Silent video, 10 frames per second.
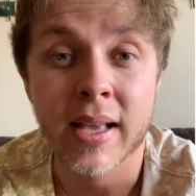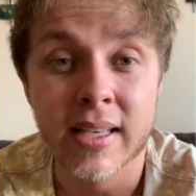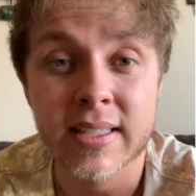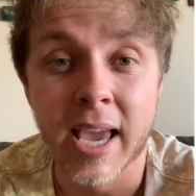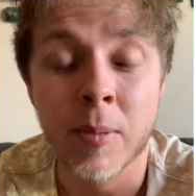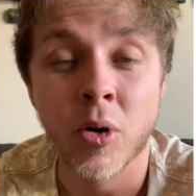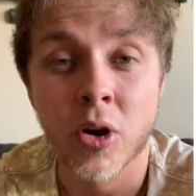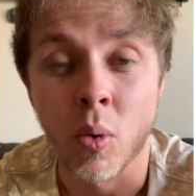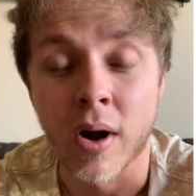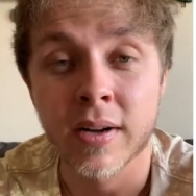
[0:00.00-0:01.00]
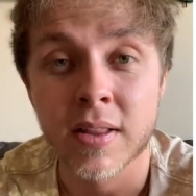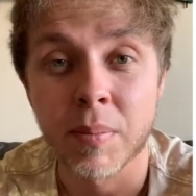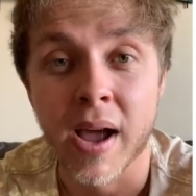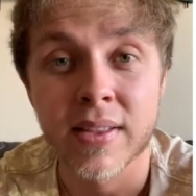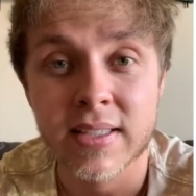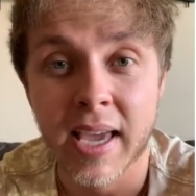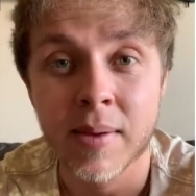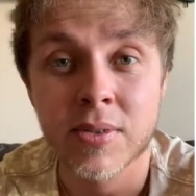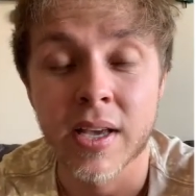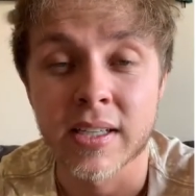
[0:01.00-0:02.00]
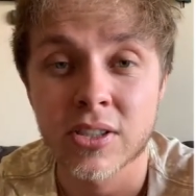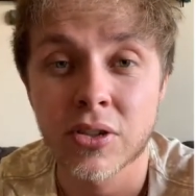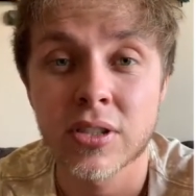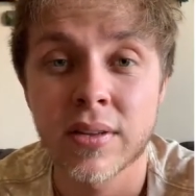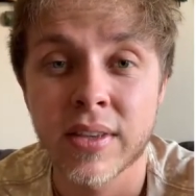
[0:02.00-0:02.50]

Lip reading: this game or you're wanting to buy this game to exclusively